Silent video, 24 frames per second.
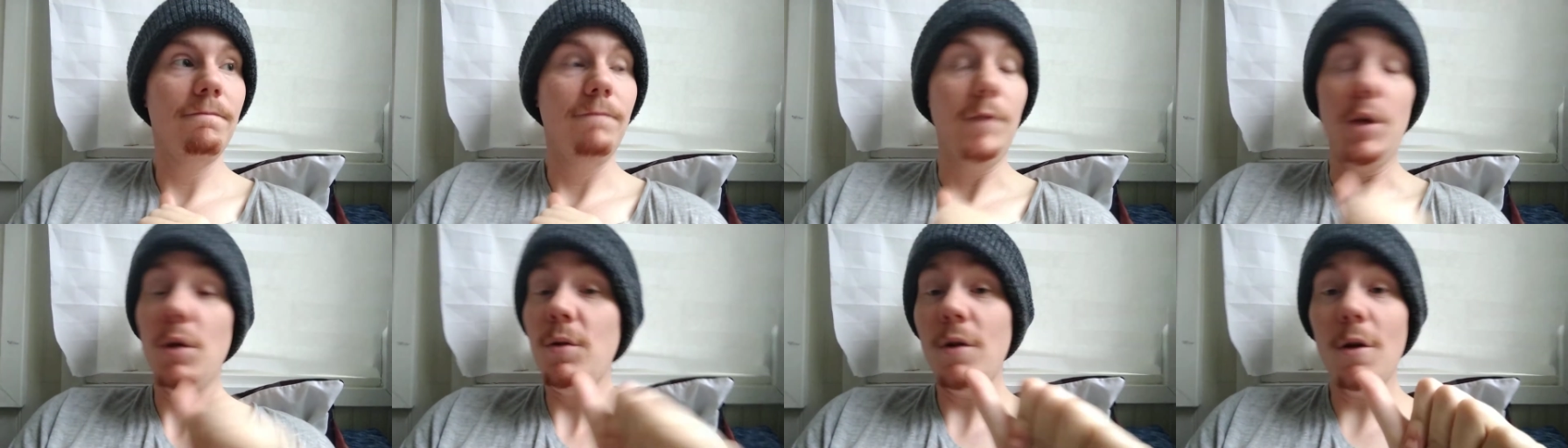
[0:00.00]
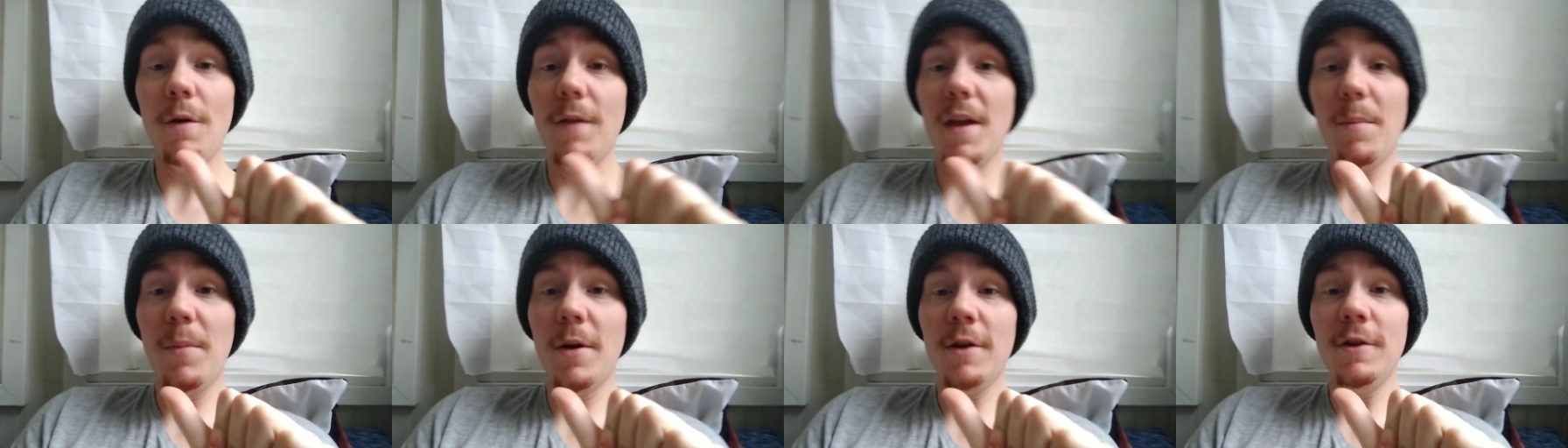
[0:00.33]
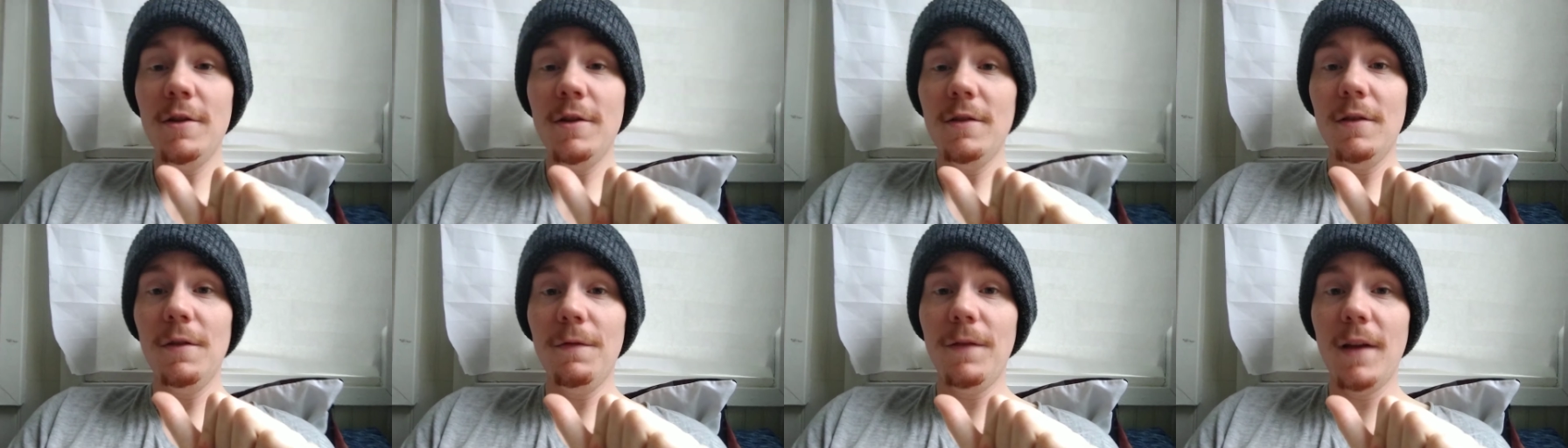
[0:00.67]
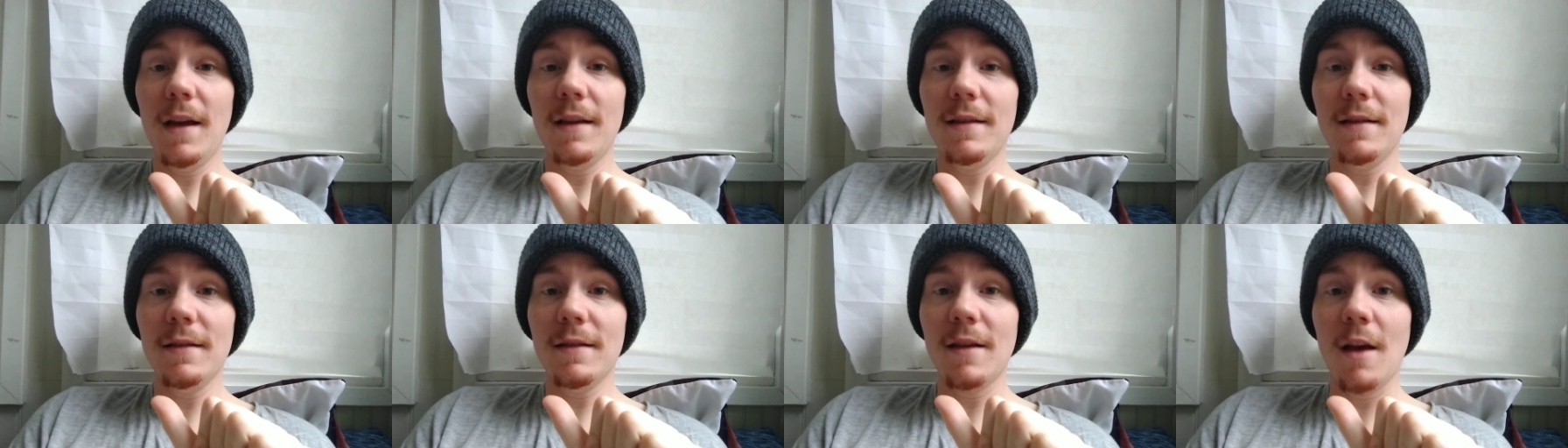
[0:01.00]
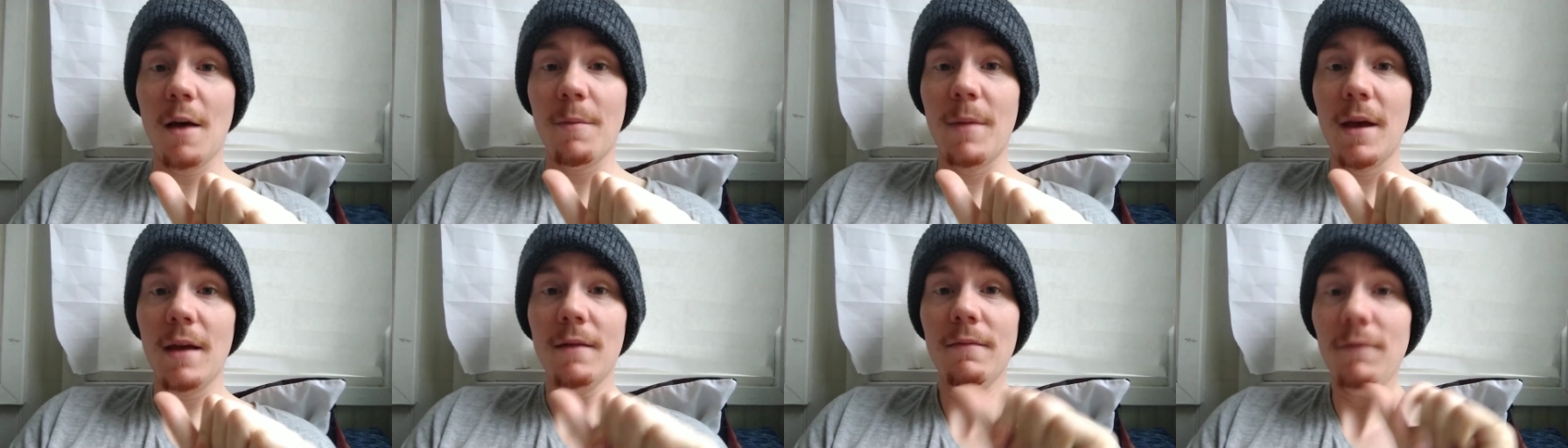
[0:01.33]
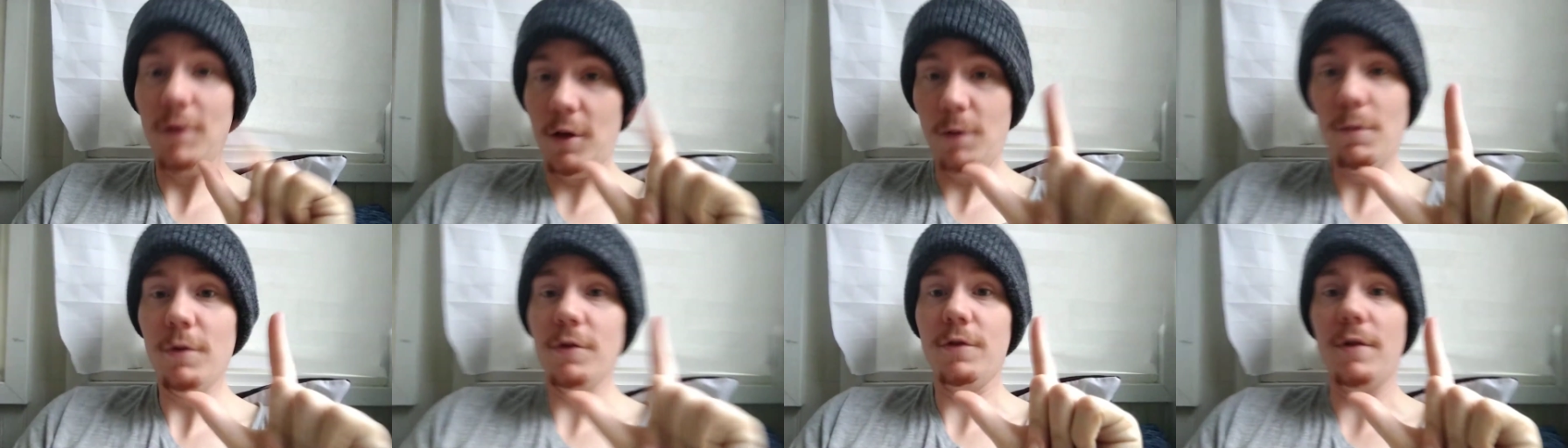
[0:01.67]
You know that punch in the face is coming.
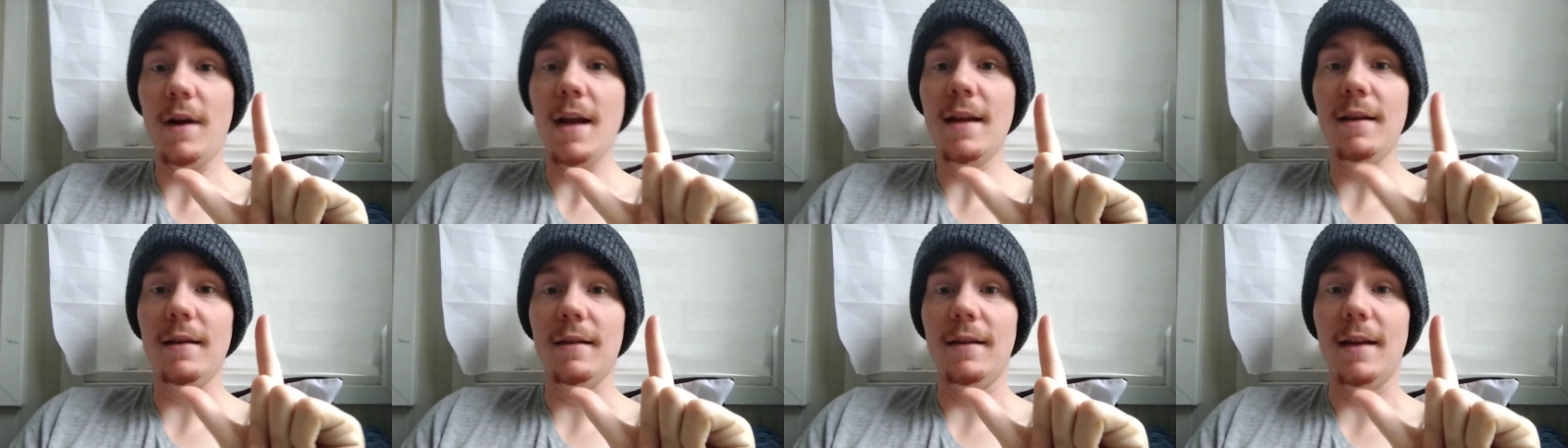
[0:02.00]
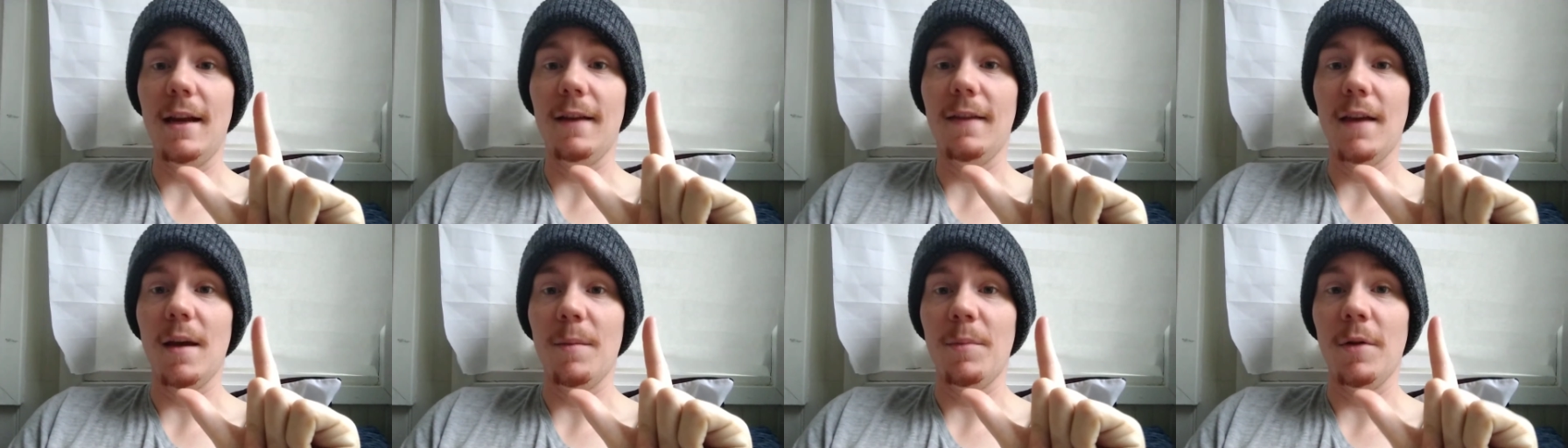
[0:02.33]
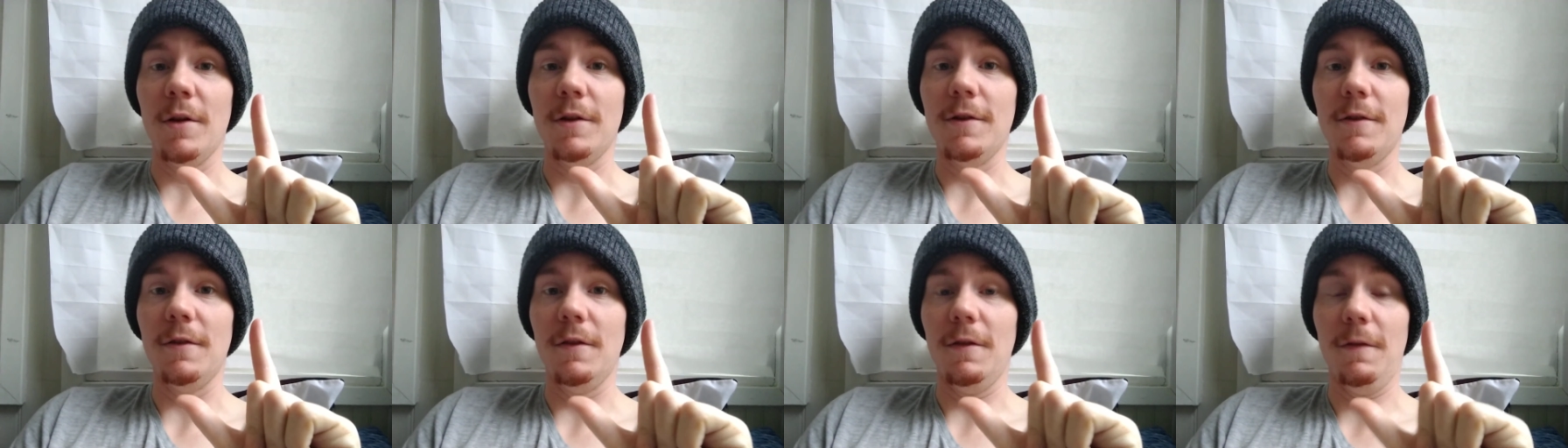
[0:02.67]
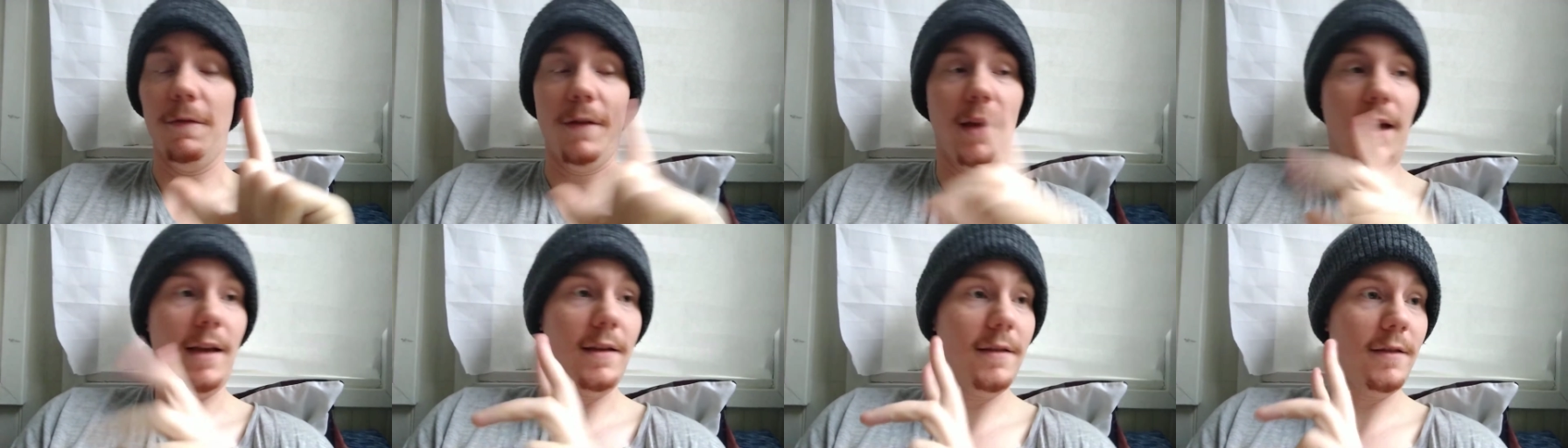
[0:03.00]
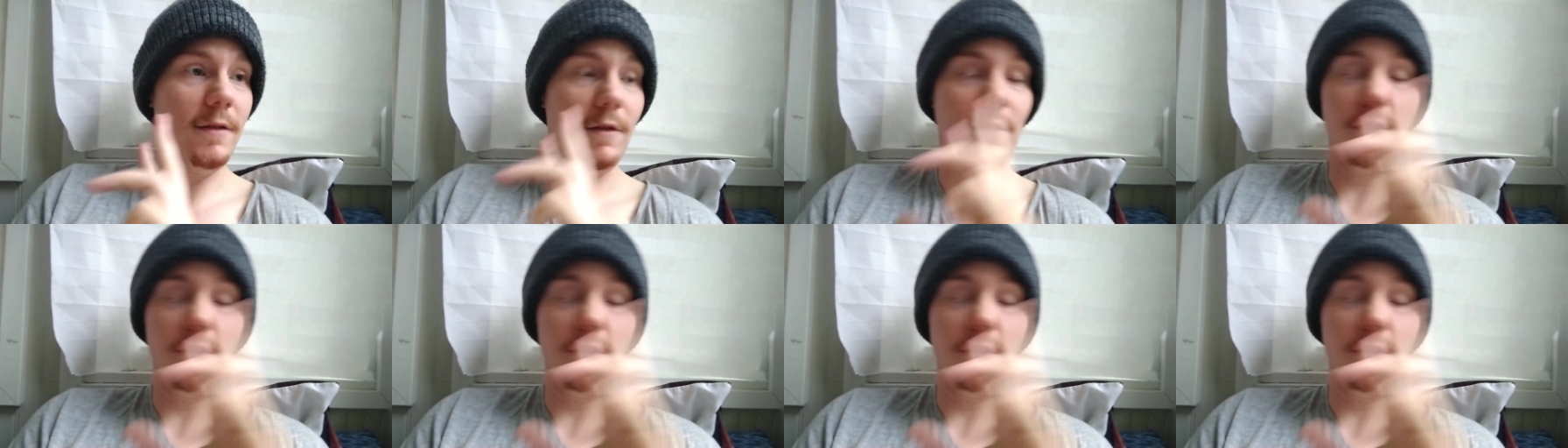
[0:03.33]
You were trained to take that punch in the face.